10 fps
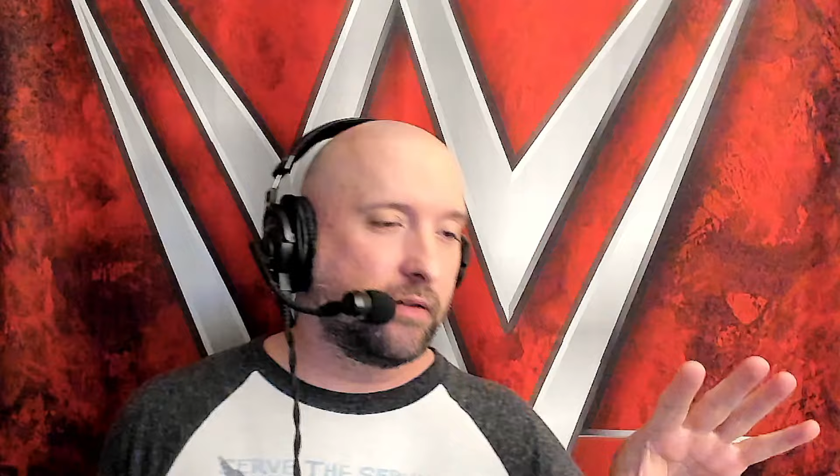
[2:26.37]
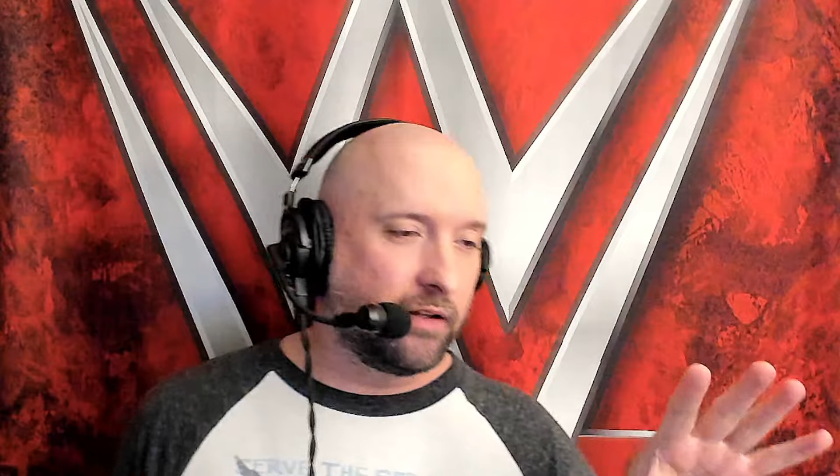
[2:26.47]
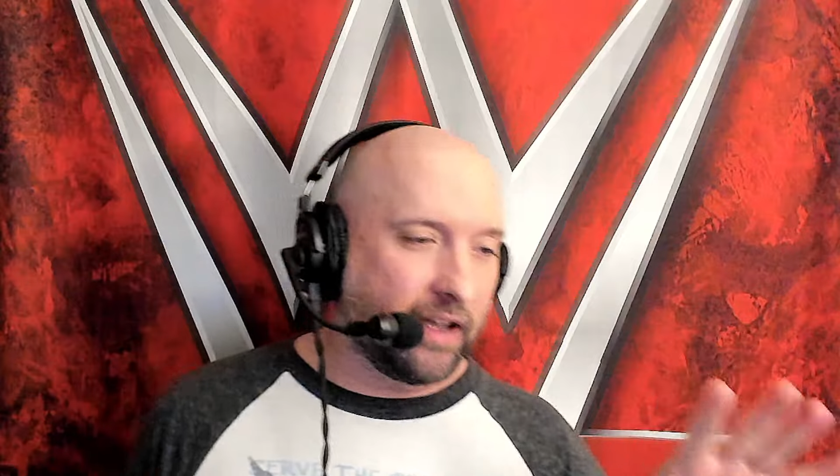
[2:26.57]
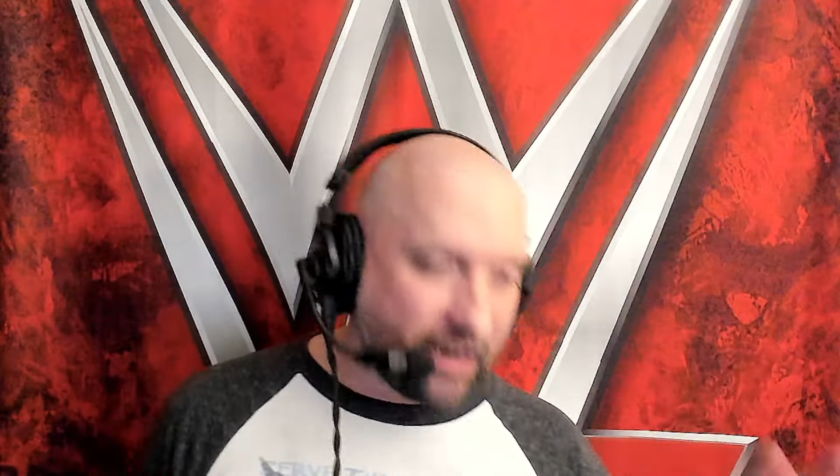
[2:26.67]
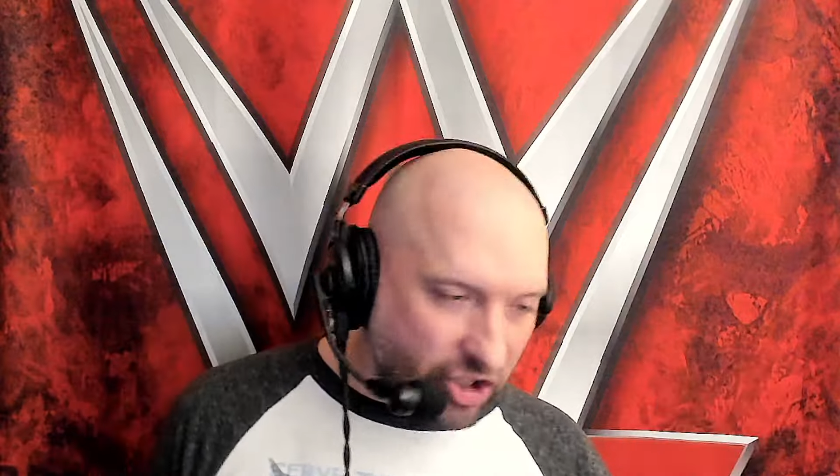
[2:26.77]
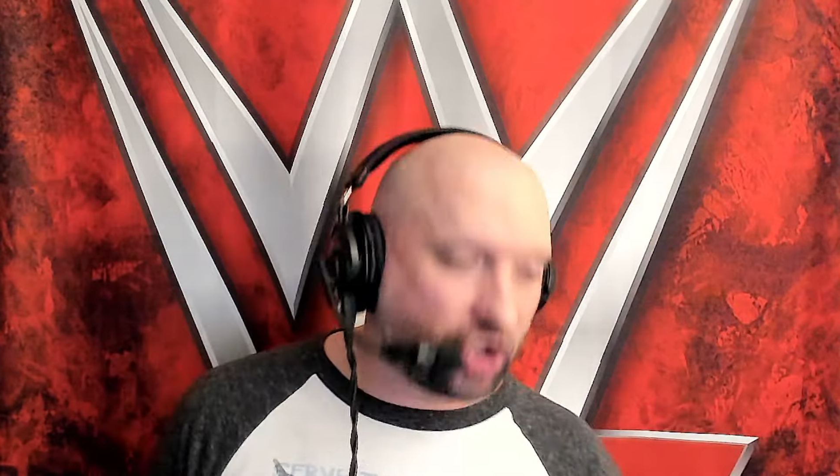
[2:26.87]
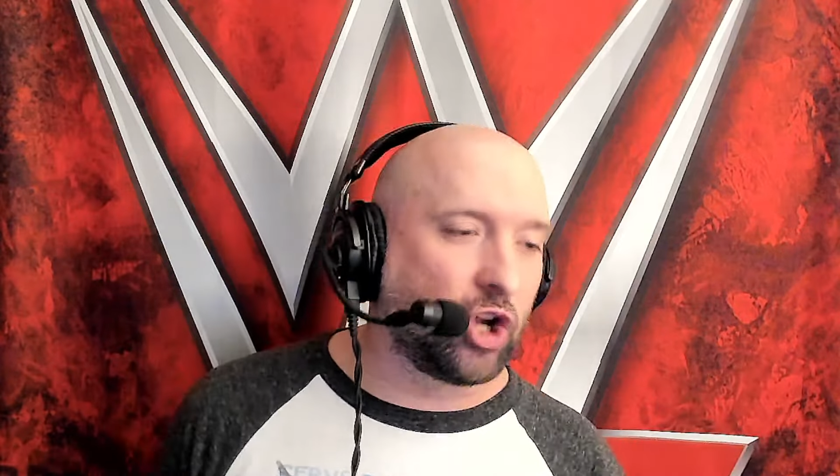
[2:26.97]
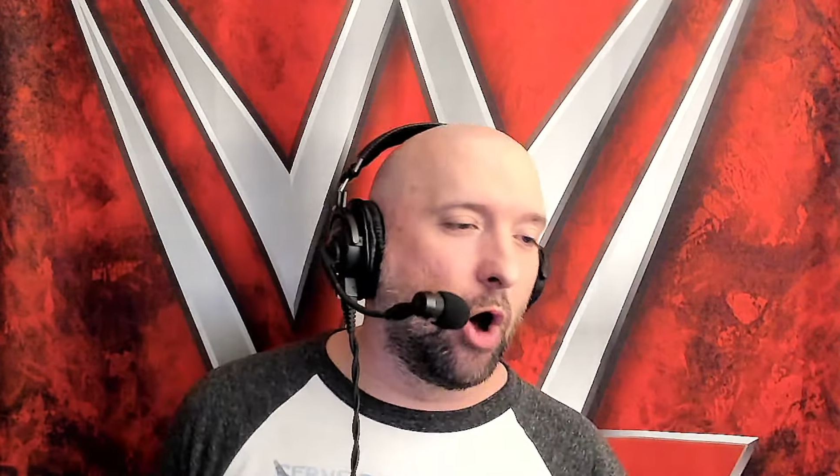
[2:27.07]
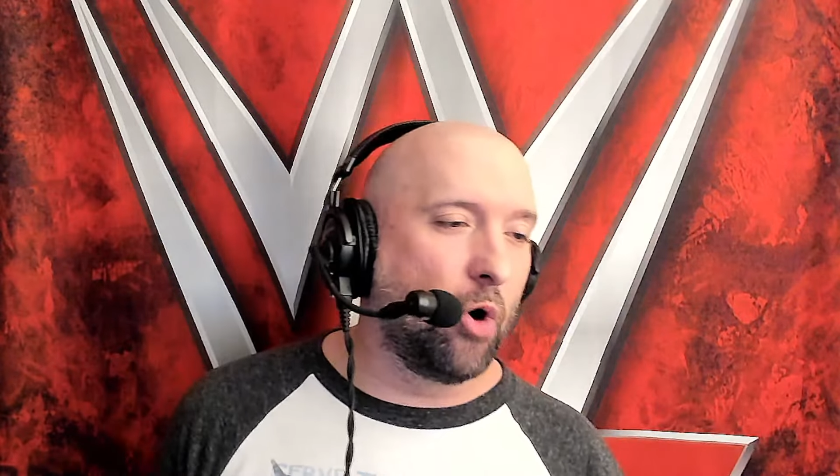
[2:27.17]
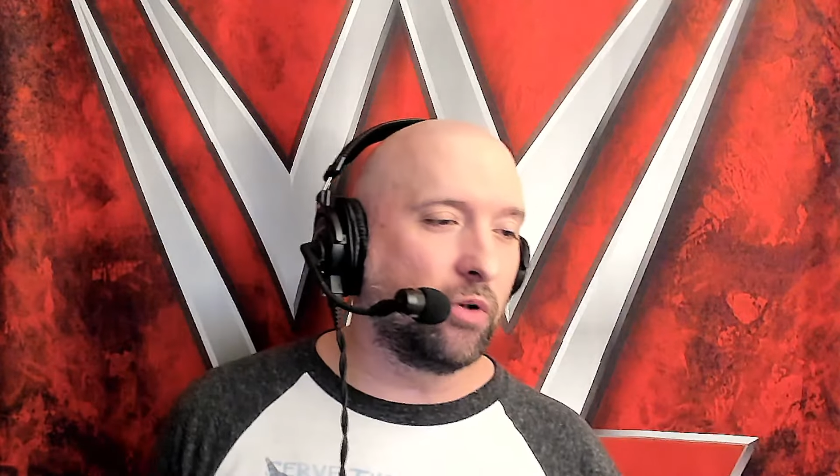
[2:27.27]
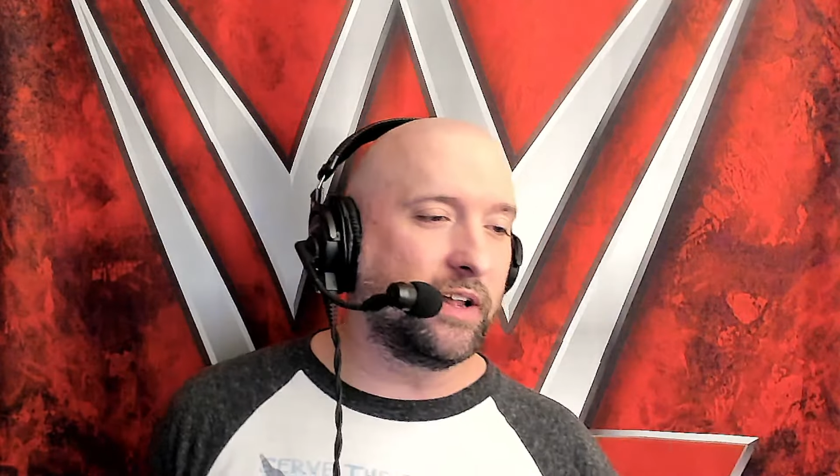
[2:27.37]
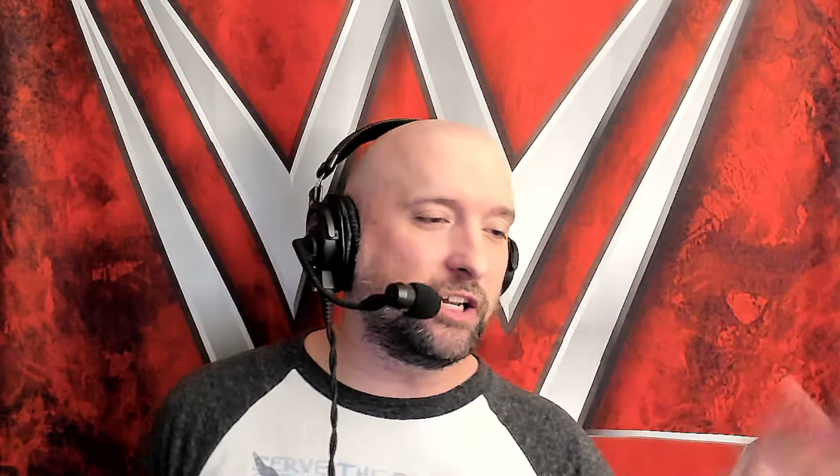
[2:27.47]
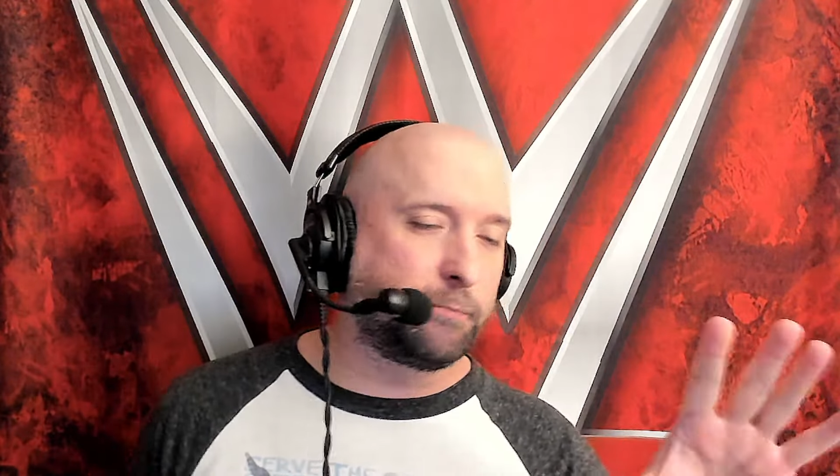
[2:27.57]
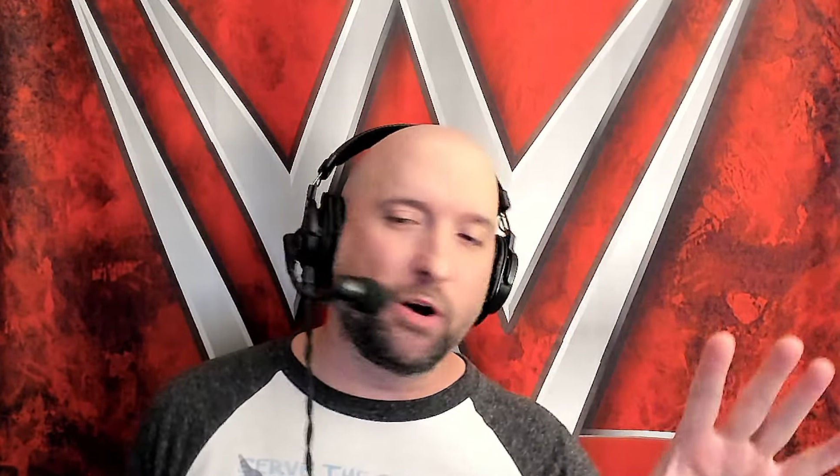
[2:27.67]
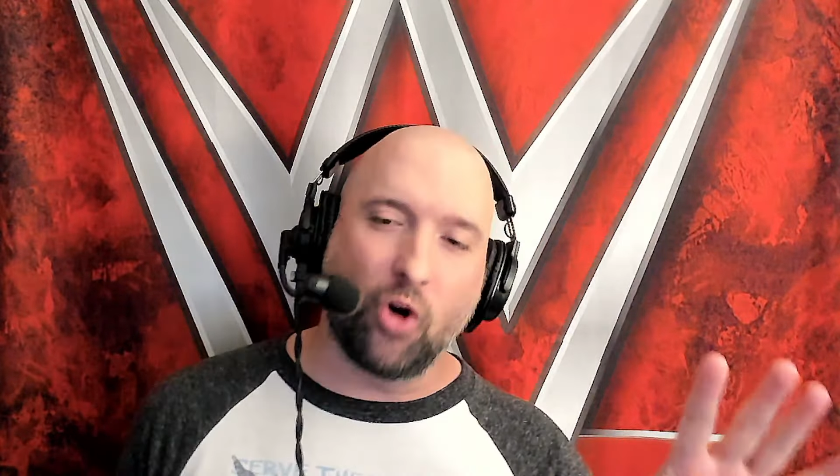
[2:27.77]
and his soul, and he's
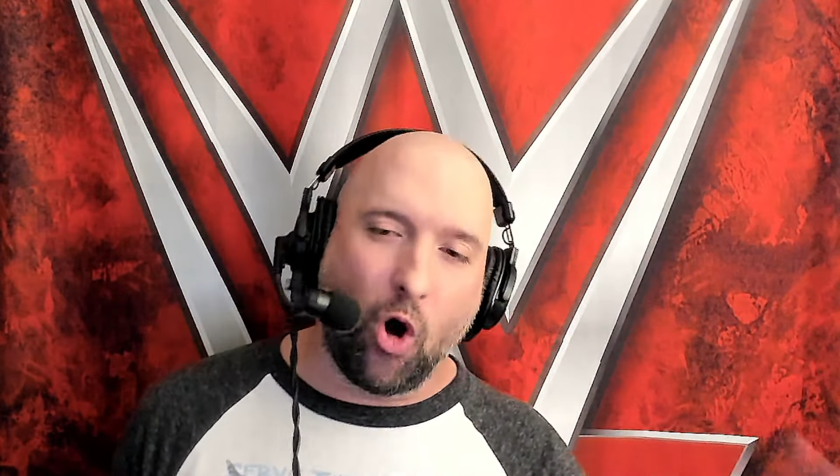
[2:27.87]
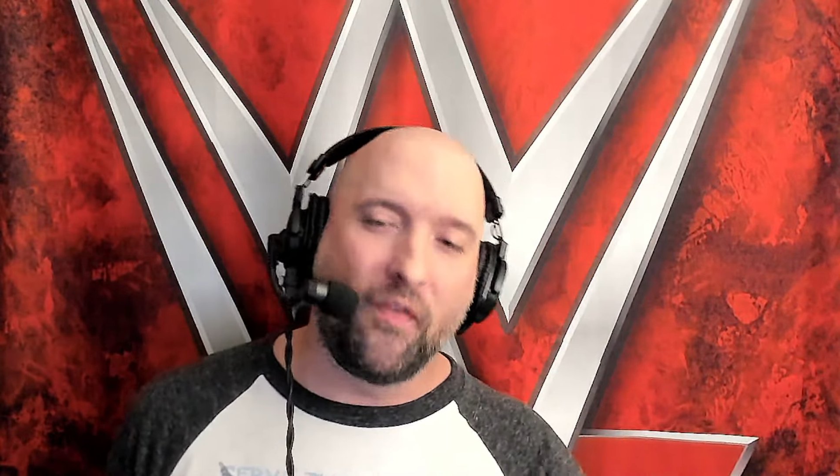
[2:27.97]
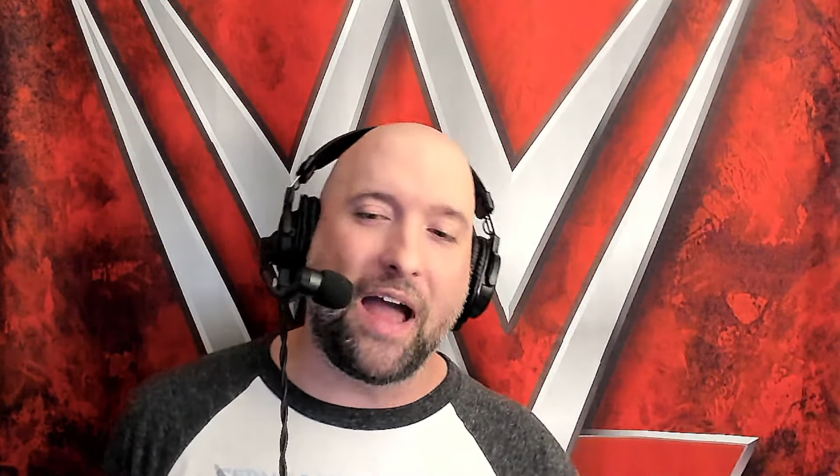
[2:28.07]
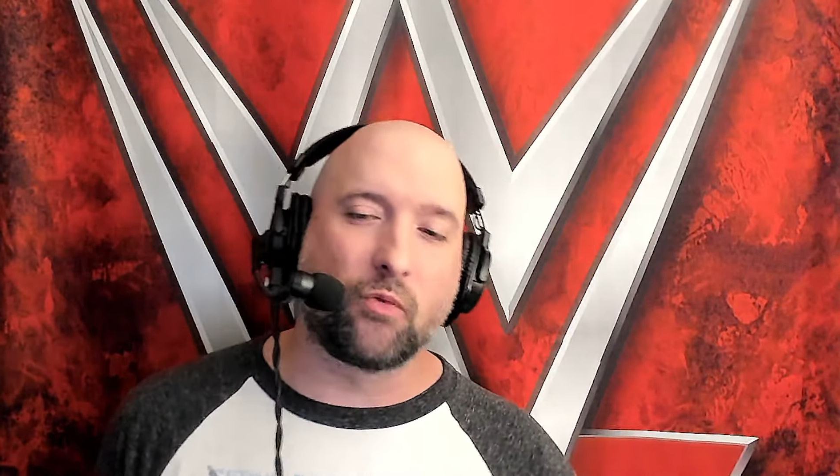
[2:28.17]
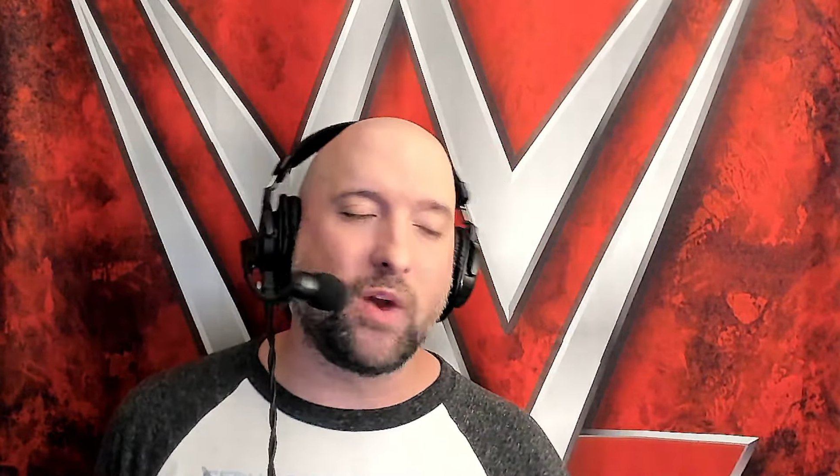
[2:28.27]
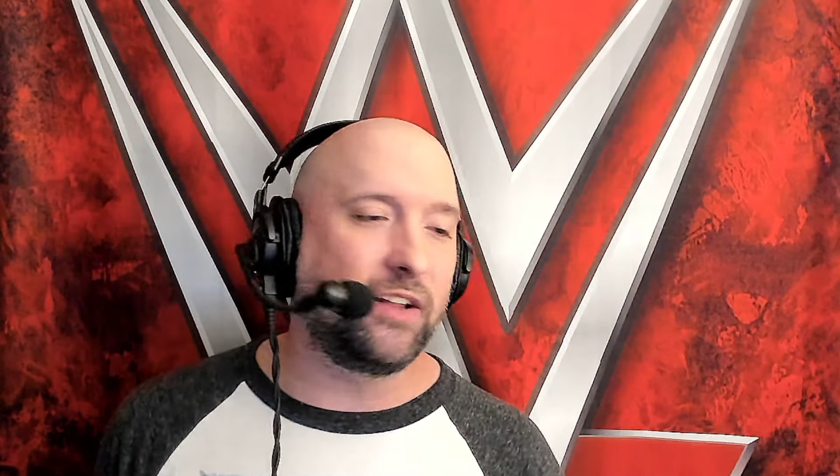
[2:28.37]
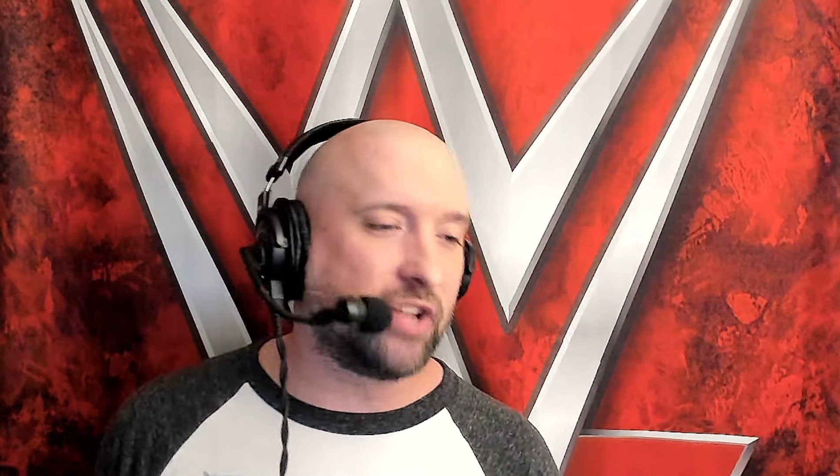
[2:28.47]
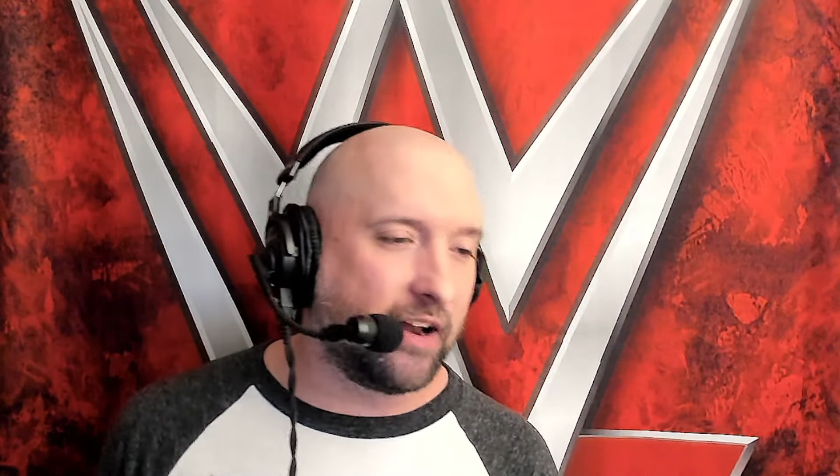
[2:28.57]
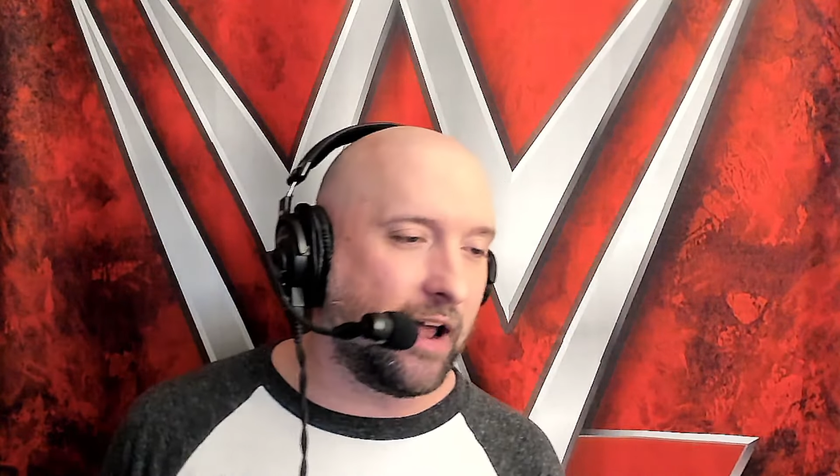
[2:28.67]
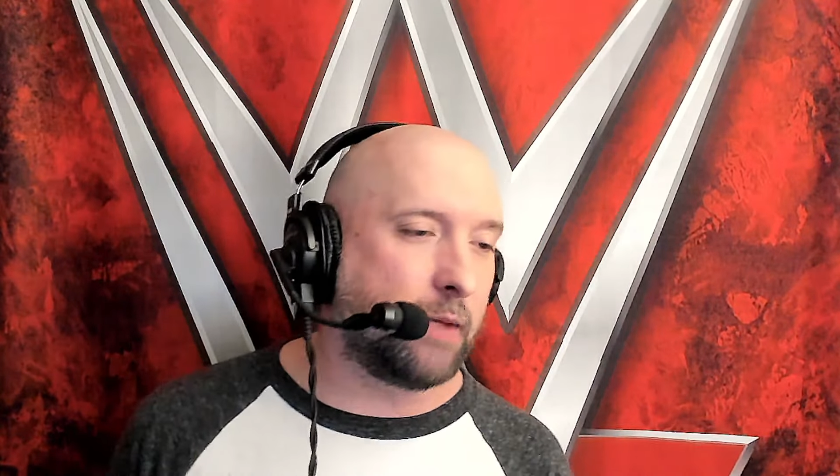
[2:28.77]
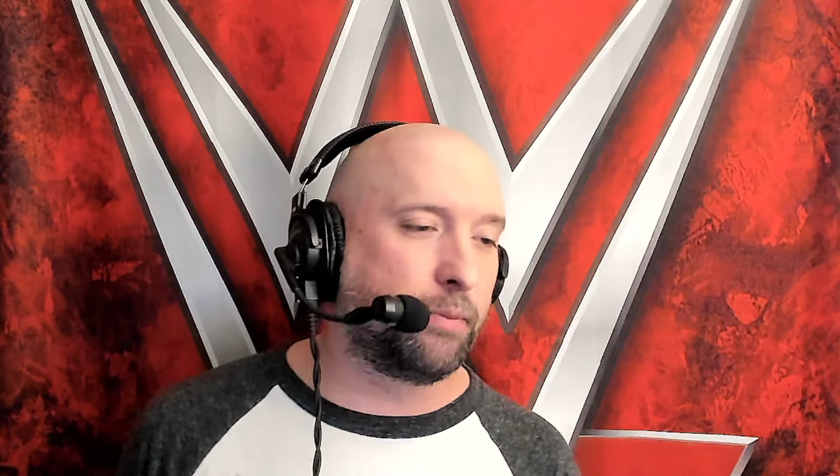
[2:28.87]
putting all in that ring tonight,